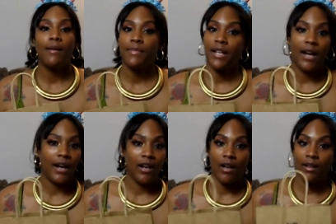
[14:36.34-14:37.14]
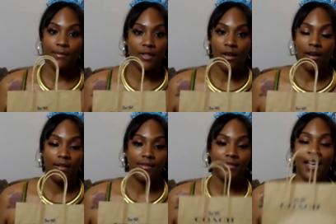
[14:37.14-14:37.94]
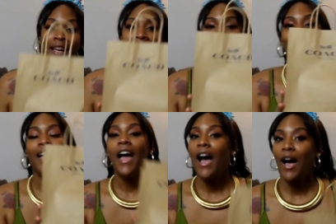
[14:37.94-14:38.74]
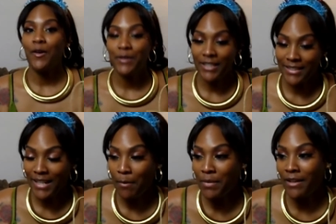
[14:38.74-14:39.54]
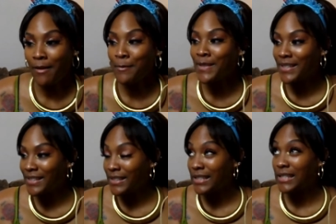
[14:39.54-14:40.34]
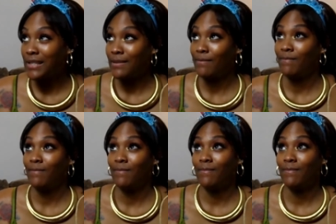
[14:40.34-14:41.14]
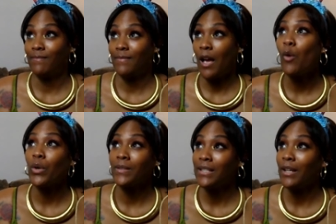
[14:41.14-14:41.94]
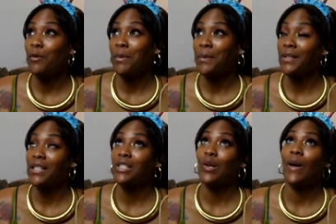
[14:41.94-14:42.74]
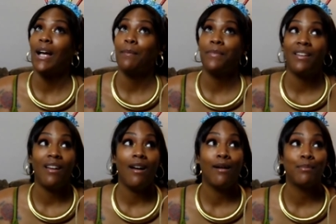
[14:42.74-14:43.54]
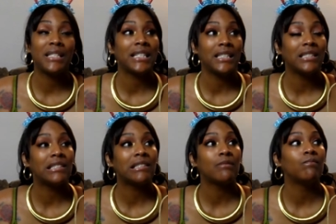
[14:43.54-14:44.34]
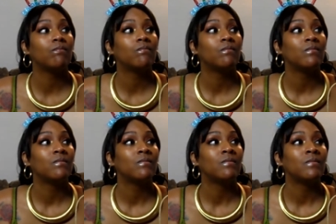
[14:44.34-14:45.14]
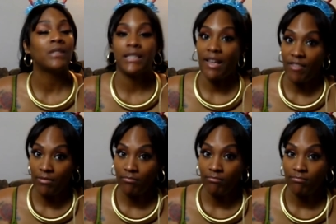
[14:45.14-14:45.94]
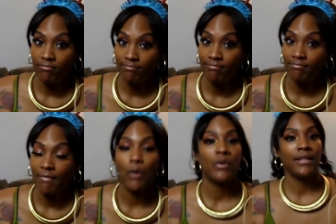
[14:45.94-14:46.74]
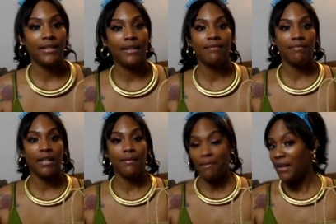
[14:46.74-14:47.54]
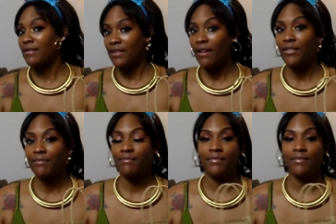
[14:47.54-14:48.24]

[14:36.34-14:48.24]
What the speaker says: I'm tired, y'all. I'm sorry. I've been up since. I worked today on my birthday, so I've been up since 7. I want to say. Yeah, about 7.